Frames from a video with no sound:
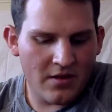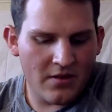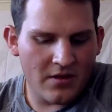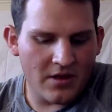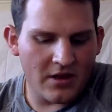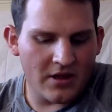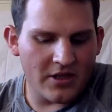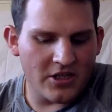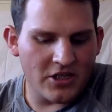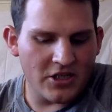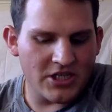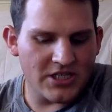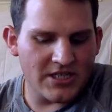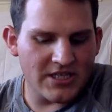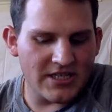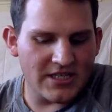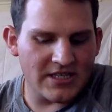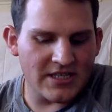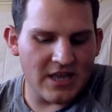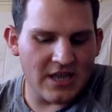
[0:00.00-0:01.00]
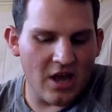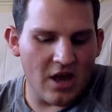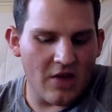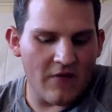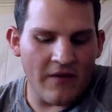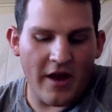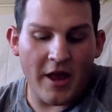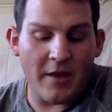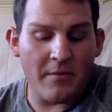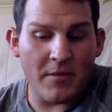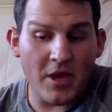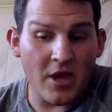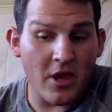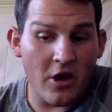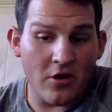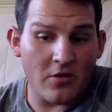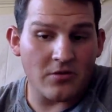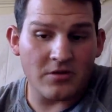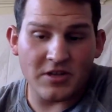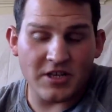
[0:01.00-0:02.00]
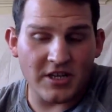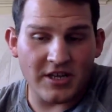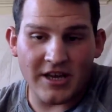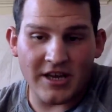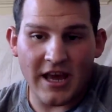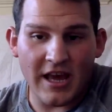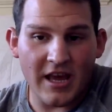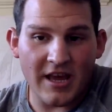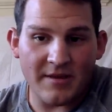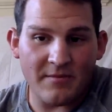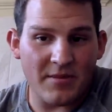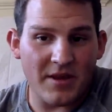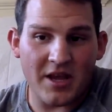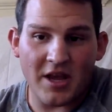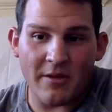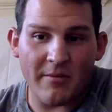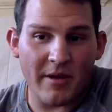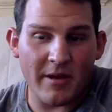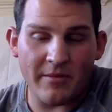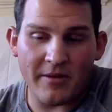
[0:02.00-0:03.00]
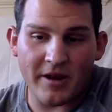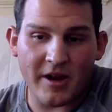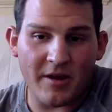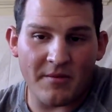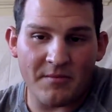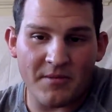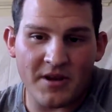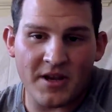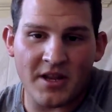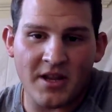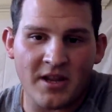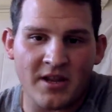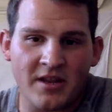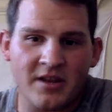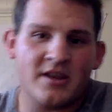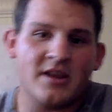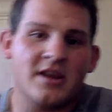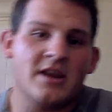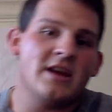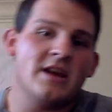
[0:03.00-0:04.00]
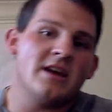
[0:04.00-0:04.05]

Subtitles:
the logistics of IPOing and being a public company and